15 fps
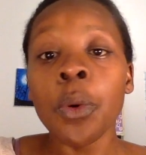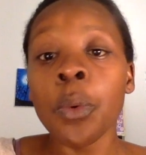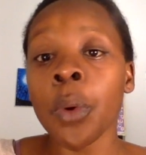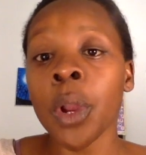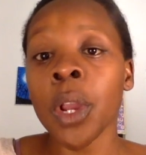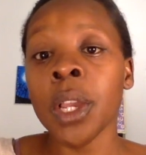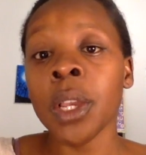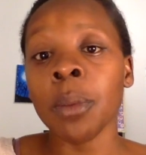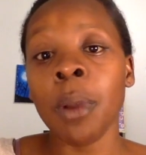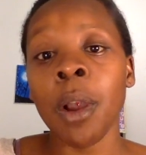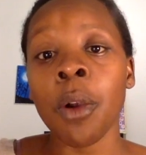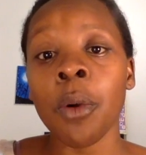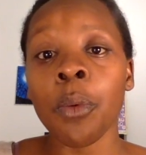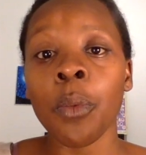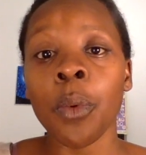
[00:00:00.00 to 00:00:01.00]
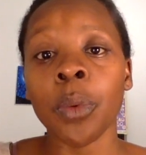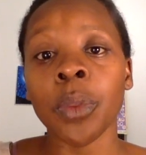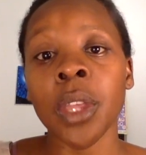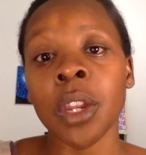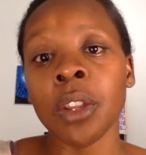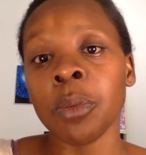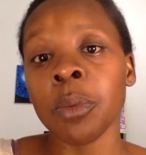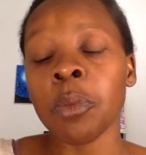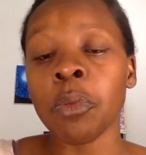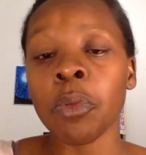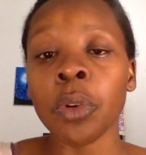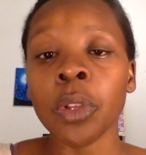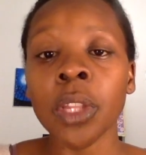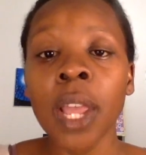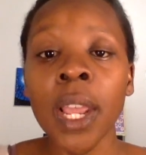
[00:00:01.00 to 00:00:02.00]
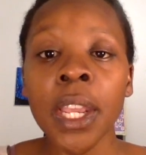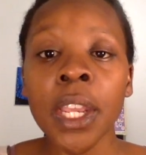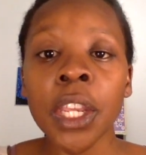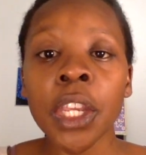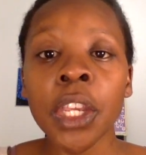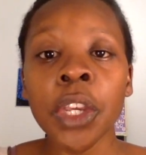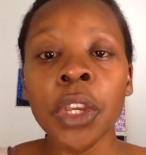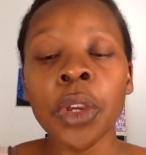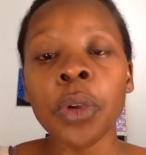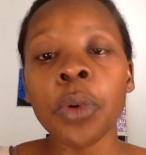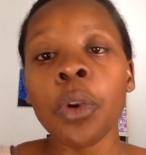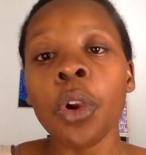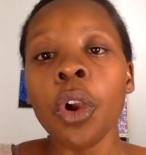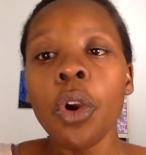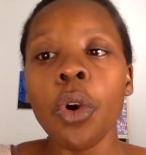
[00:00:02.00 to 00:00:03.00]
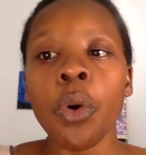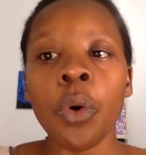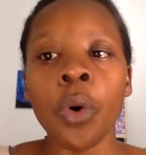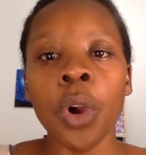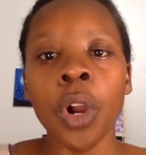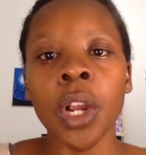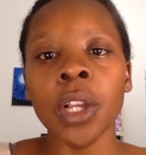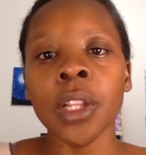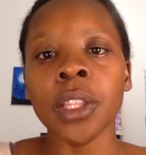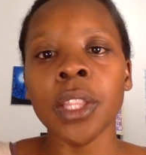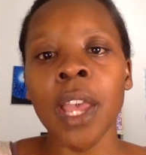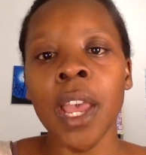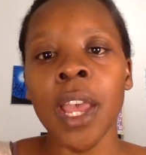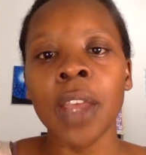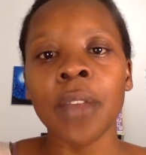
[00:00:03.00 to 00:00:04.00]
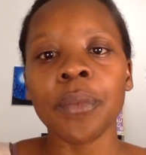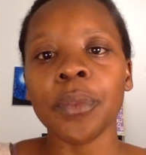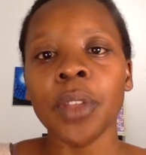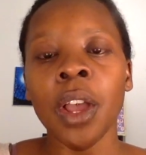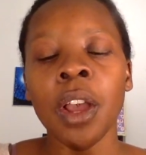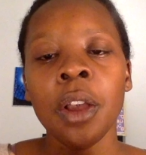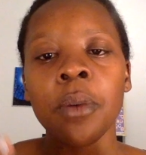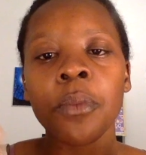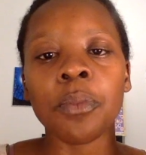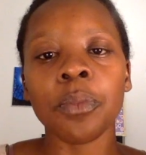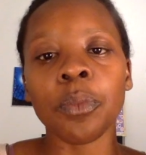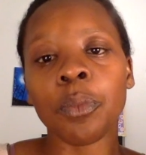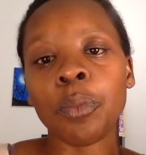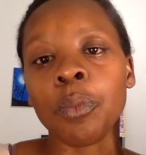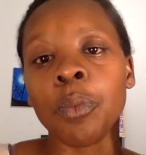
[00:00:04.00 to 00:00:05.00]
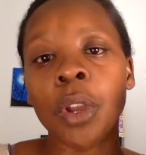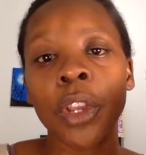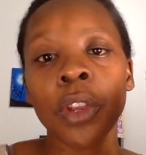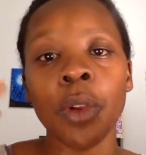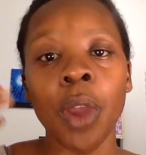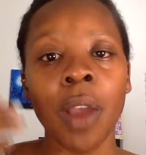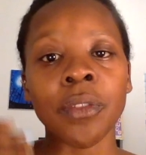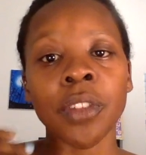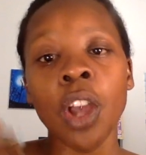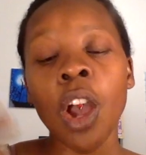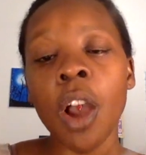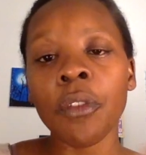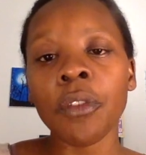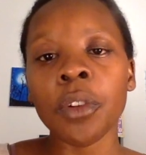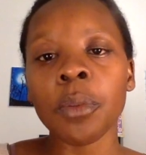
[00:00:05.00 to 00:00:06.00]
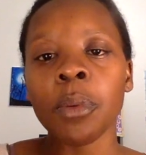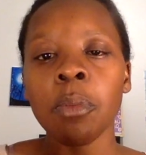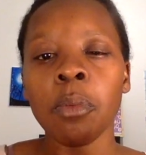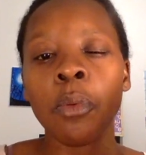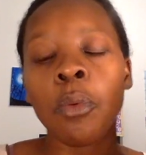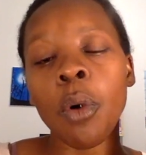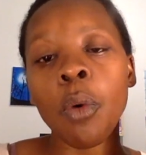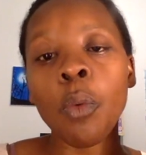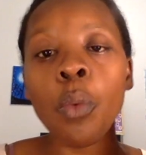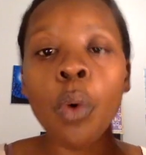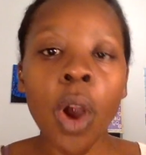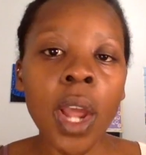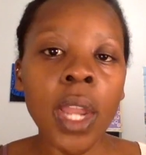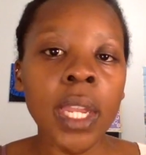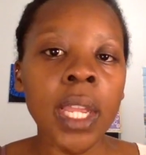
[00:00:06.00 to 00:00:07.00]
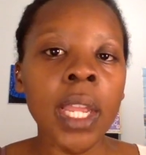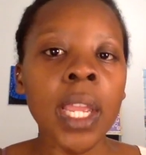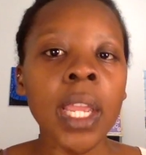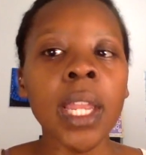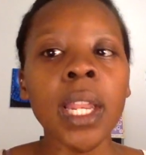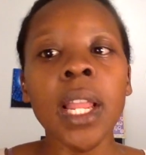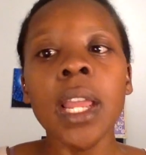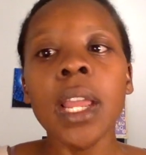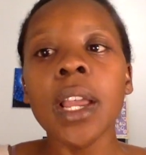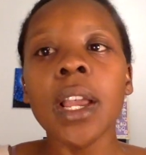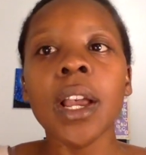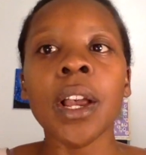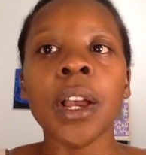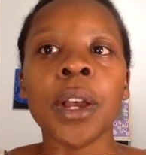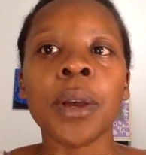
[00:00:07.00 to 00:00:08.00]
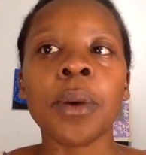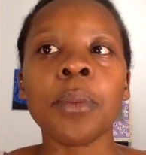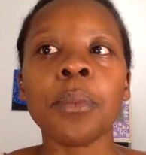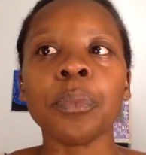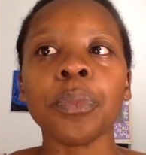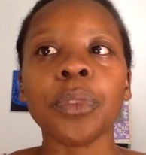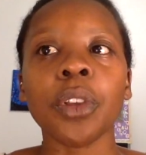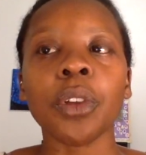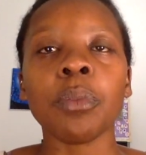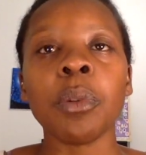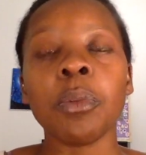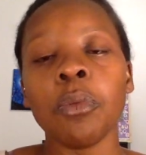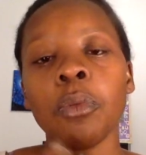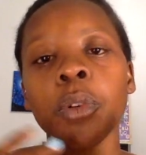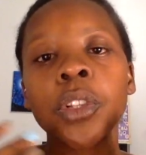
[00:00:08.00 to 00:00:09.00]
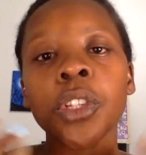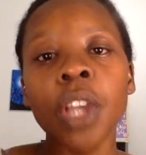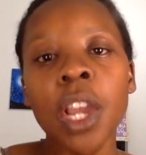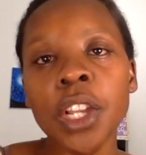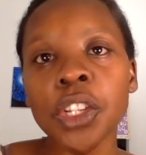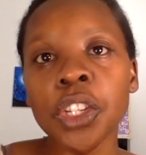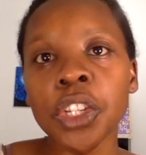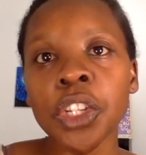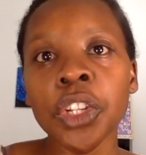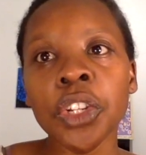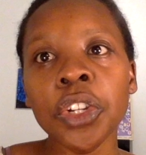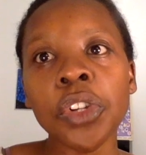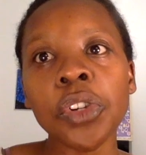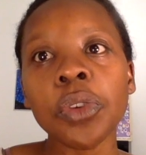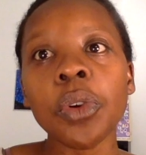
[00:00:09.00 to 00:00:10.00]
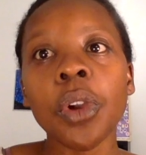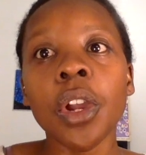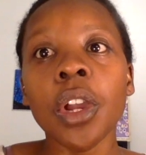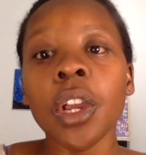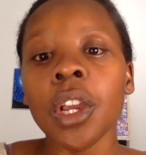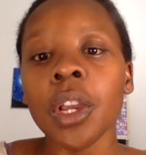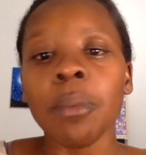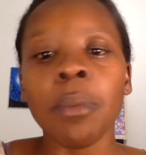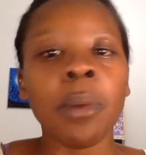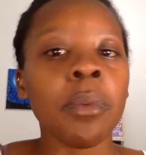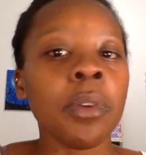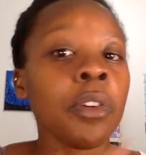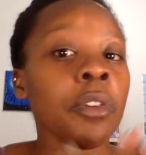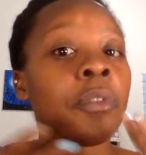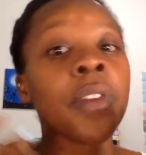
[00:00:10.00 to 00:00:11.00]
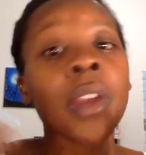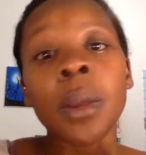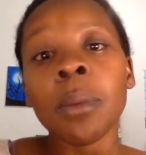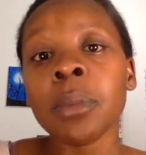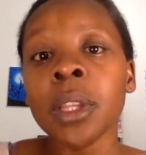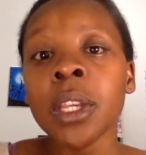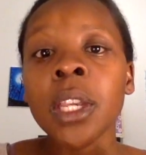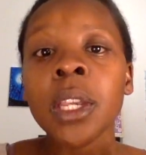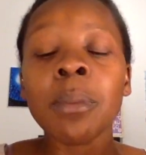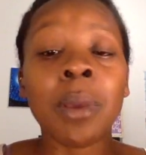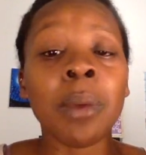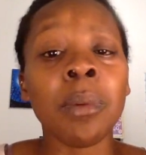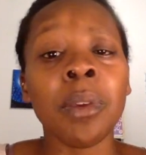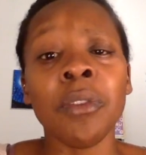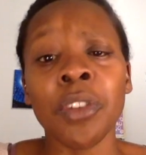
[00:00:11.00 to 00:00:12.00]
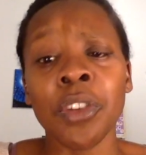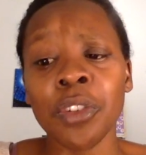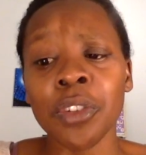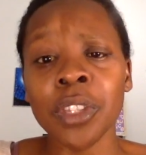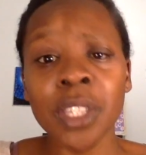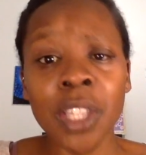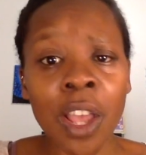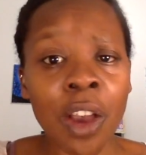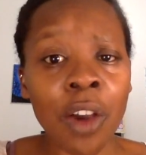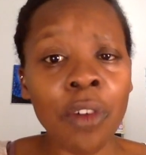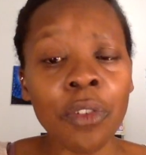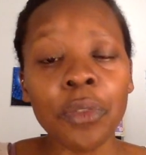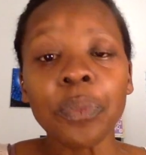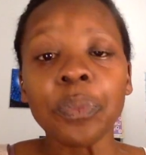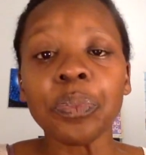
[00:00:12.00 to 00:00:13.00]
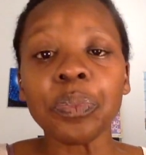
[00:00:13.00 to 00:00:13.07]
worry about that other people will like you, or that what you have to offer, people won't want it, people will judge you, maybe your family, maybe even yourself.